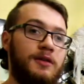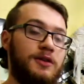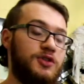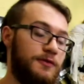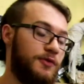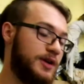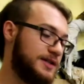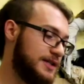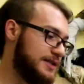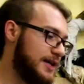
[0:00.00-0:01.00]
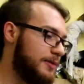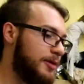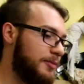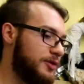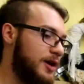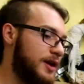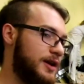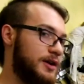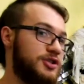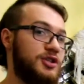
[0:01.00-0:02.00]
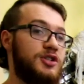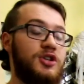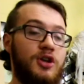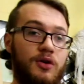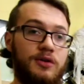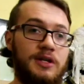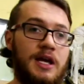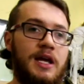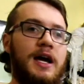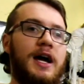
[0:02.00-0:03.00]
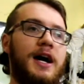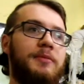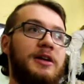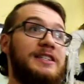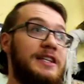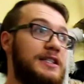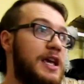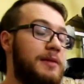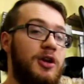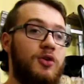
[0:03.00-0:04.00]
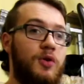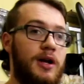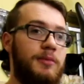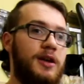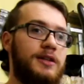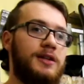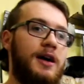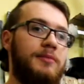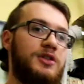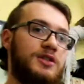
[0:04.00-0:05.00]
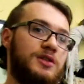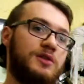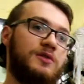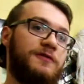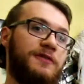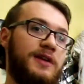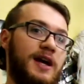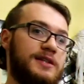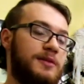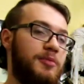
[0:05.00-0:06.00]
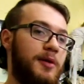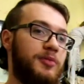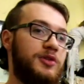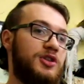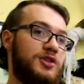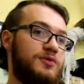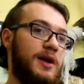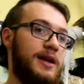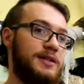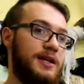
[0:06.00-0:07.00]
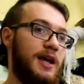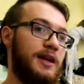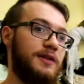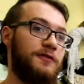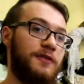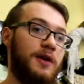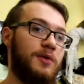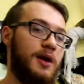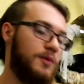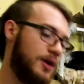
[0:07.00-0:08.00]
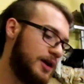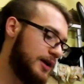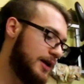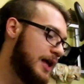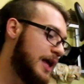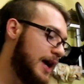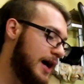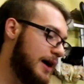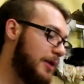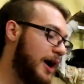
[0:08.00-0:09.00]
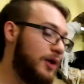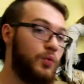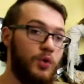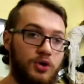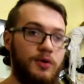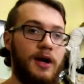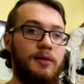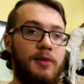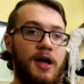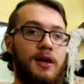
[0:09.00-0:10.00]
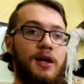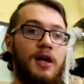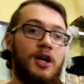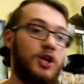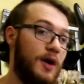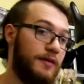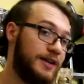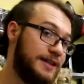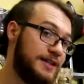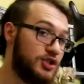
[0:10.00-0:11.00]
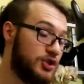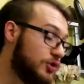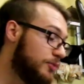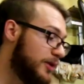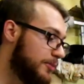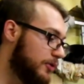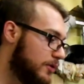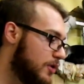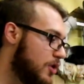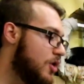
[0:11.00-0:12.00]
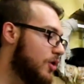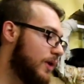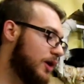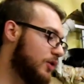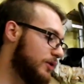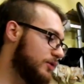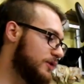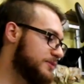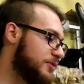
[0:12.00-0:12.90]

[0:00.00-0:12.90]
the 240Z style bumper on here. Just note, it did take me quite a bit of time just to finesse the bumper just right to get it to fit where I wanted. I would recommend you have at least 2 people while going through this